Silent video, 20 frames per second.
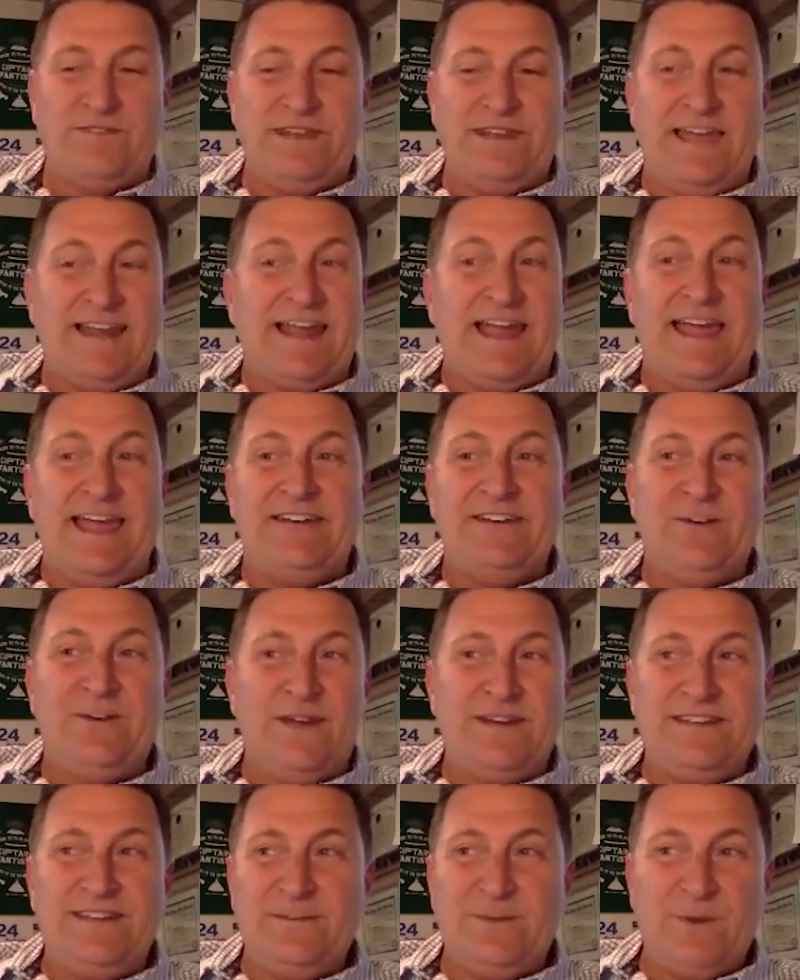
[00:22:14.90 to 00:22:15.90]
And that guy had no
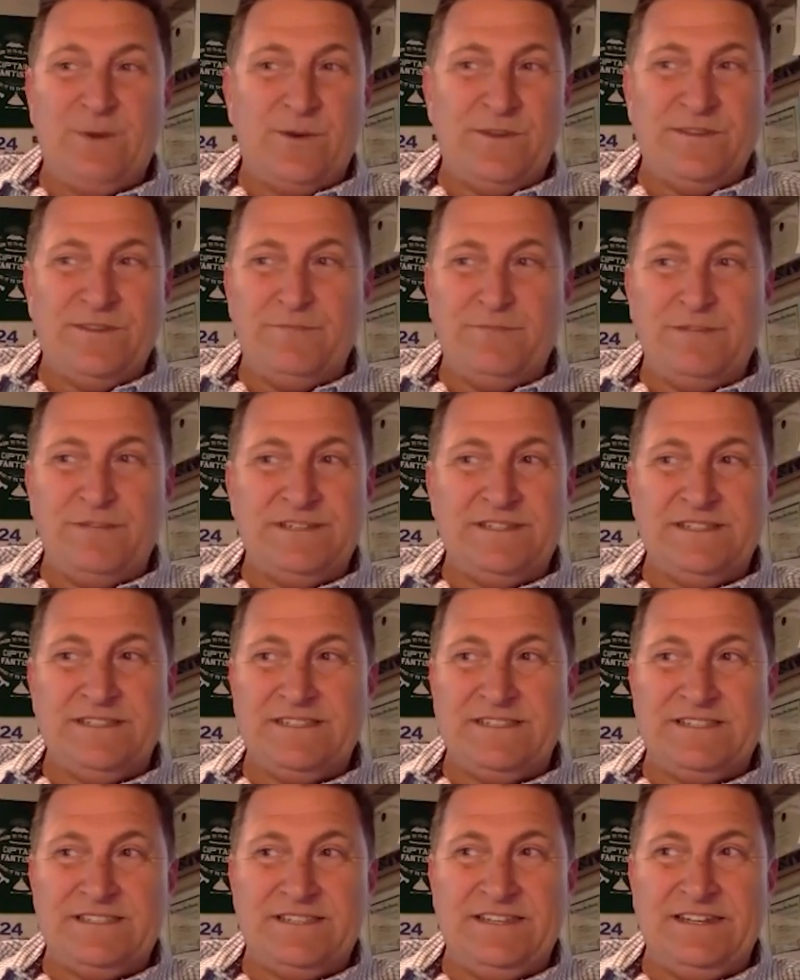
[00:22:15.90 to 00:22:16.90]
idea we were in the
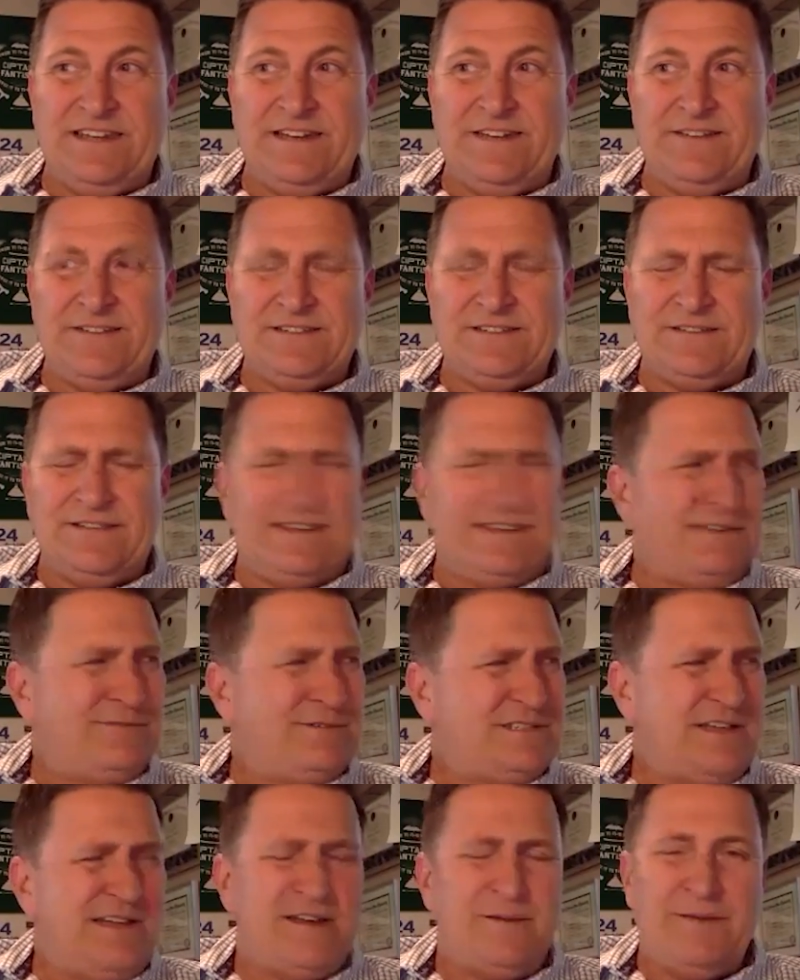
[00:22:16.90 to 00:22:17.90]
business, And so like it
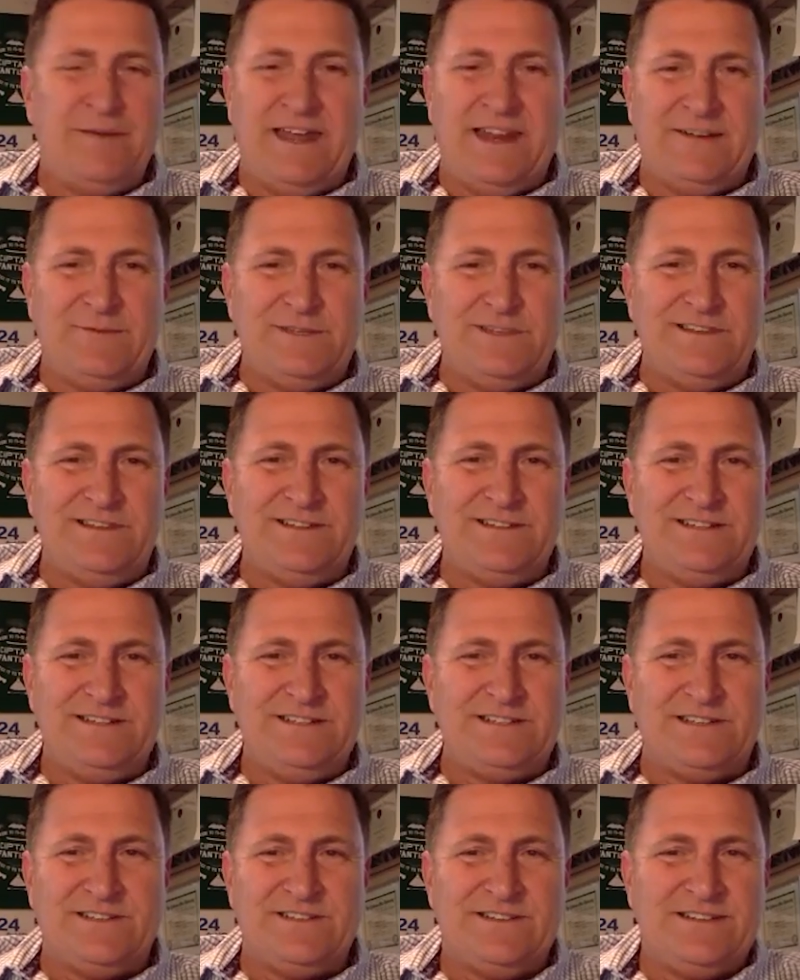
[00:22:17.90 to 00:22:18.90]
was automatically looked at
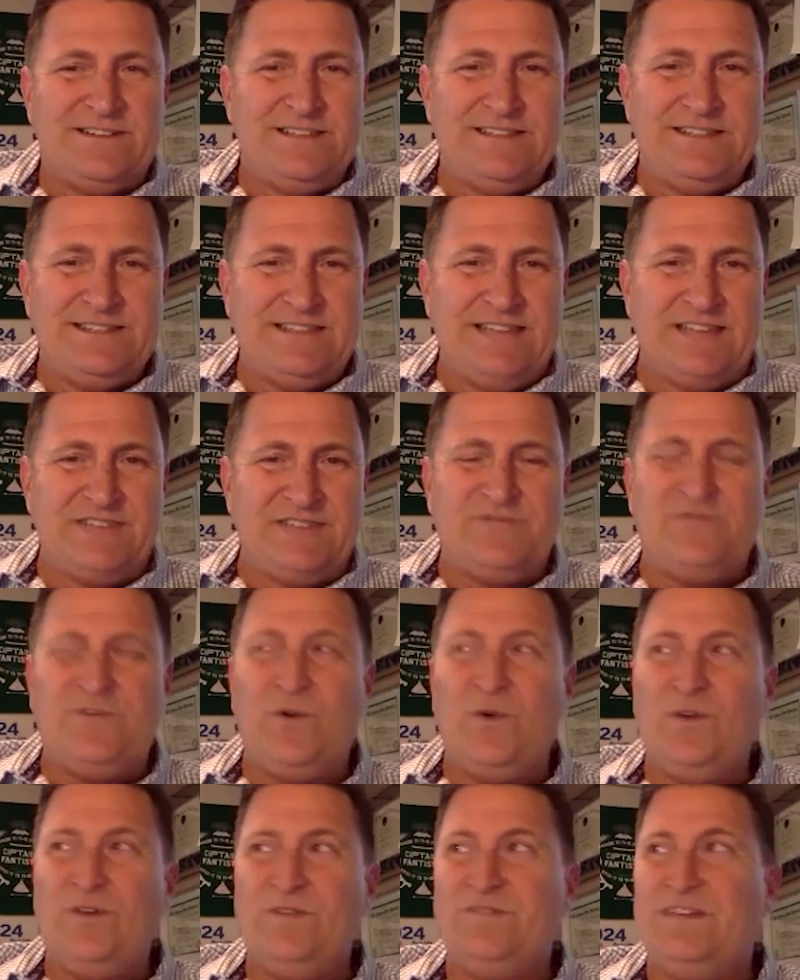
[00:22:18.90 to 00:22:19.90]
each other. This guy's
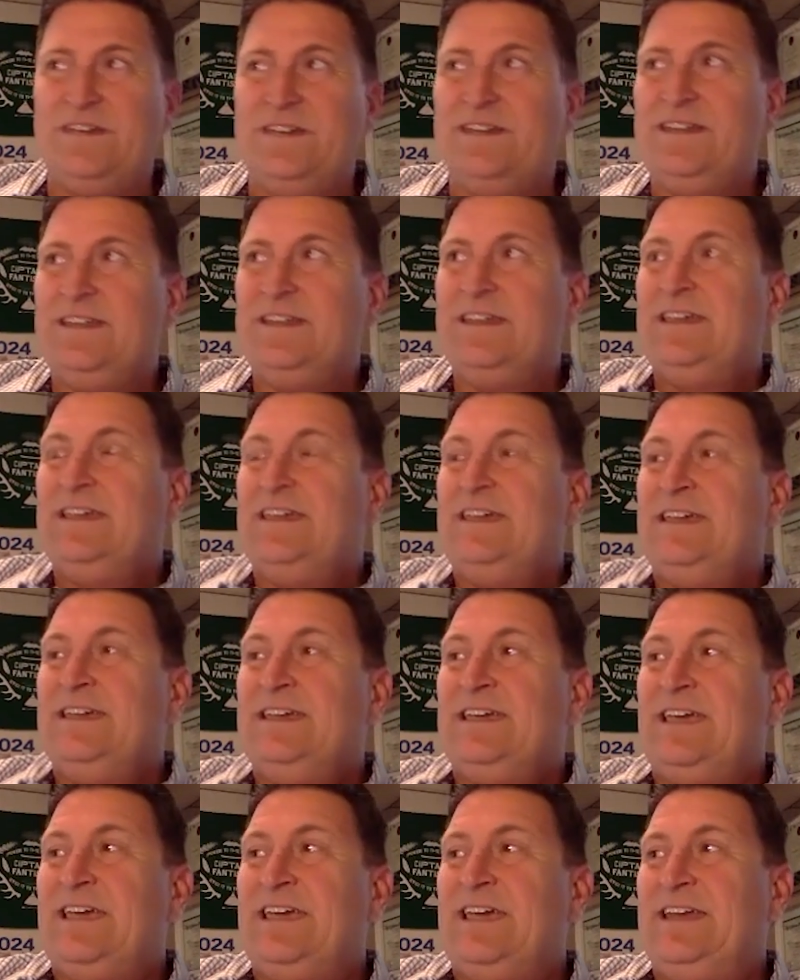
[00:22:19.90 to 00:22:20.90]
full of it.
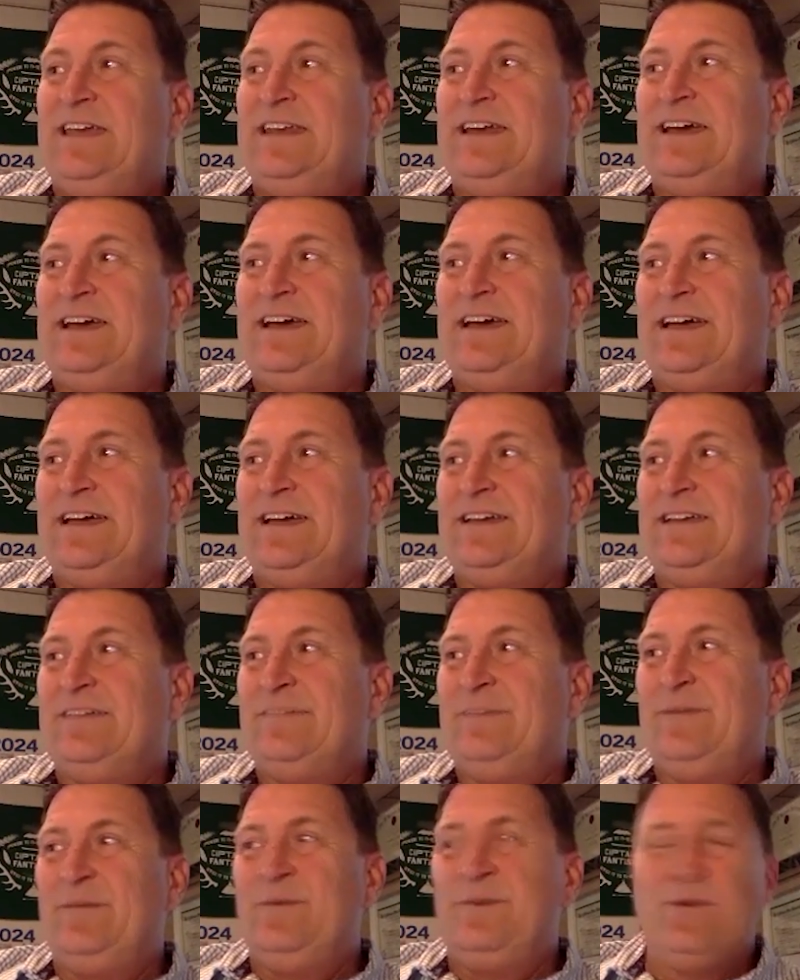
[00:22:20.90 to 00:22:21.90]
And
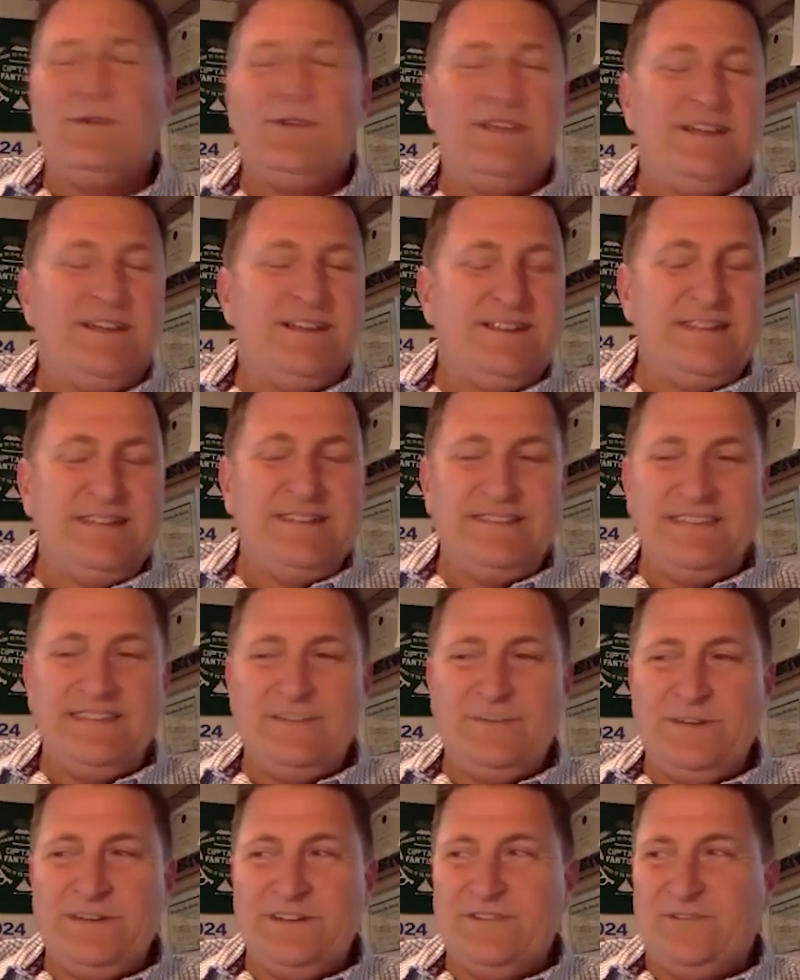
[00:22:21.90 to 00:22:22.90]
maybe we were young, he didn't
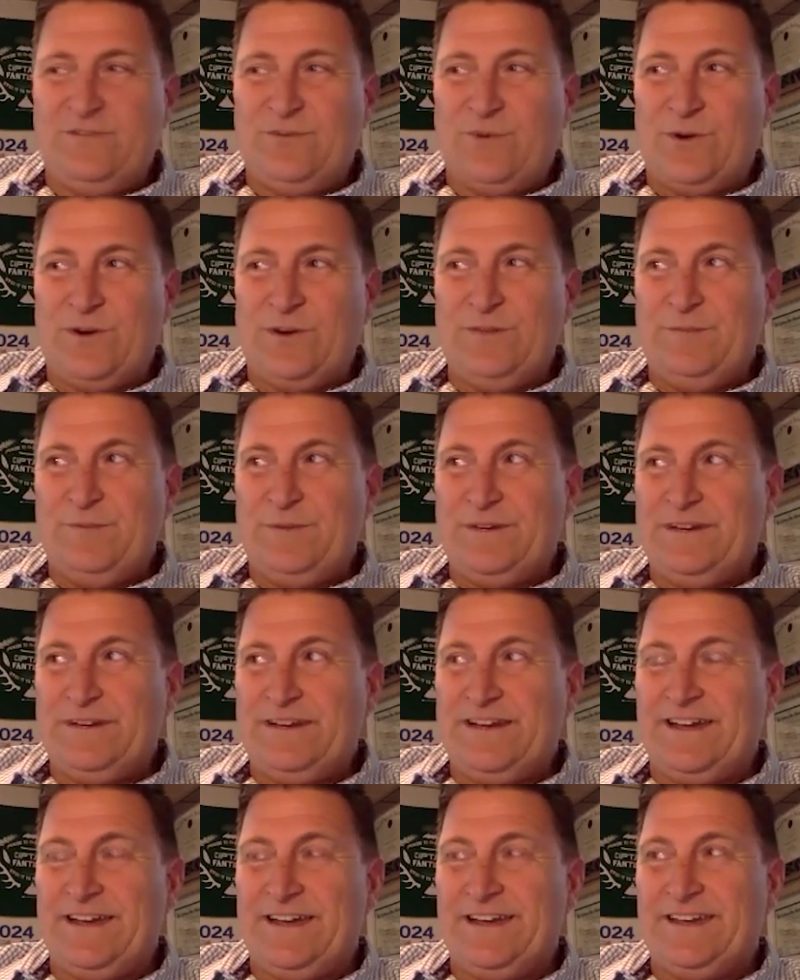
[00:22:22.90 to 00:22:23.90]
think we could afford it.
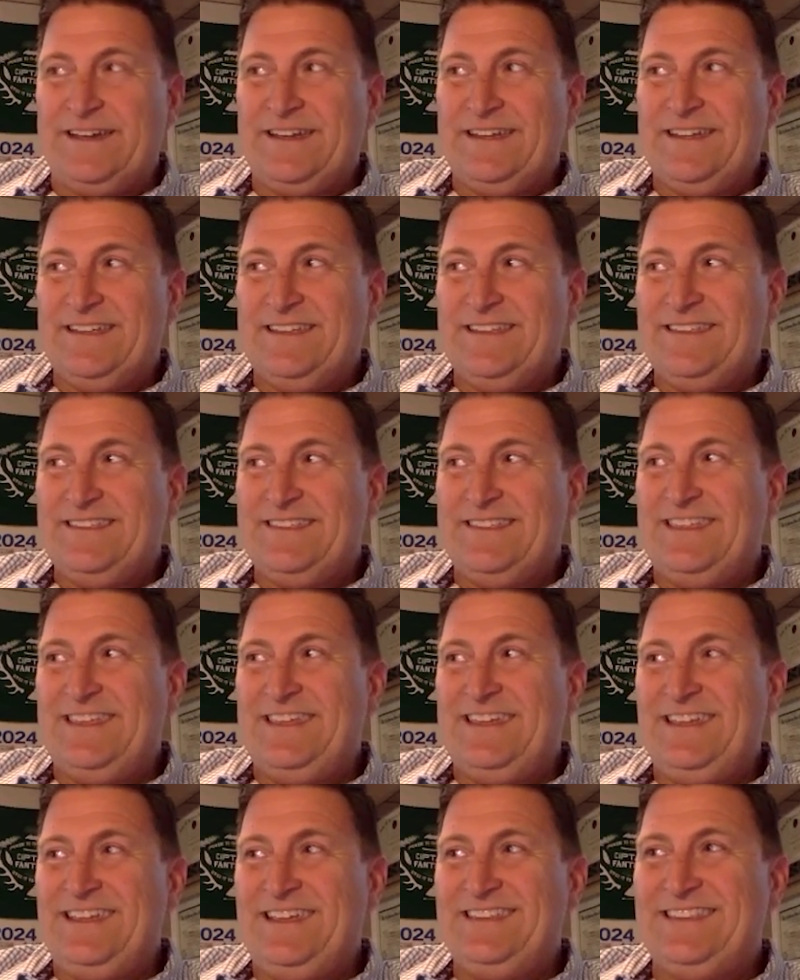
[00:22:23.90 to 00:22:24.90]
But
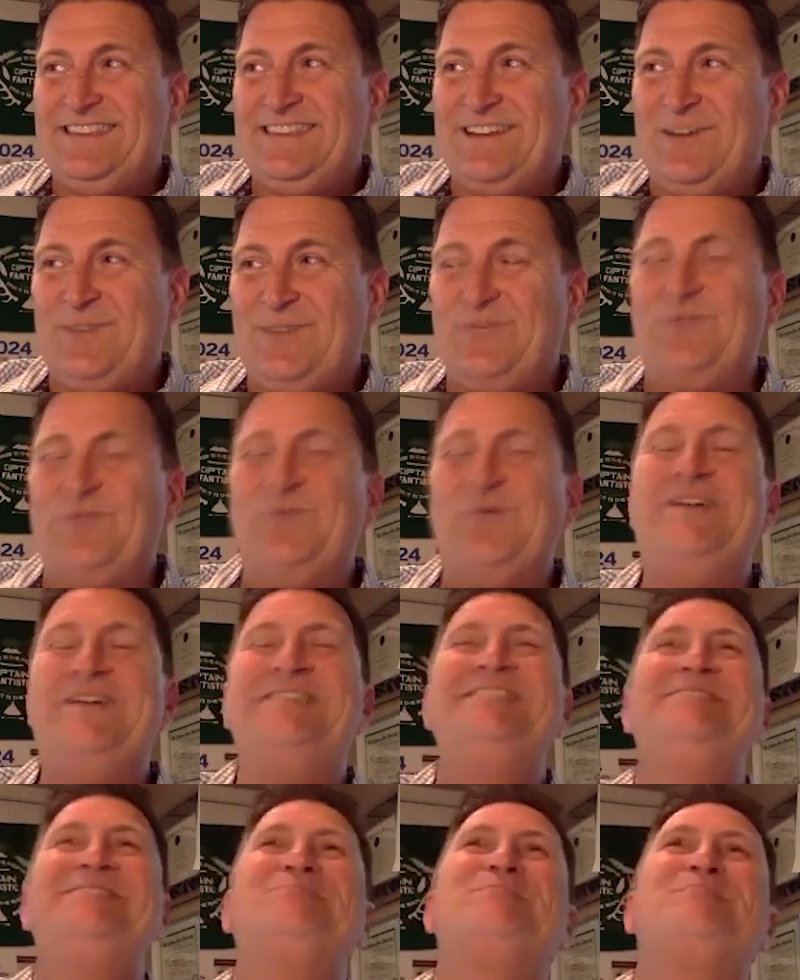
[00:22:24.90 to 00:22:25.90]
the one it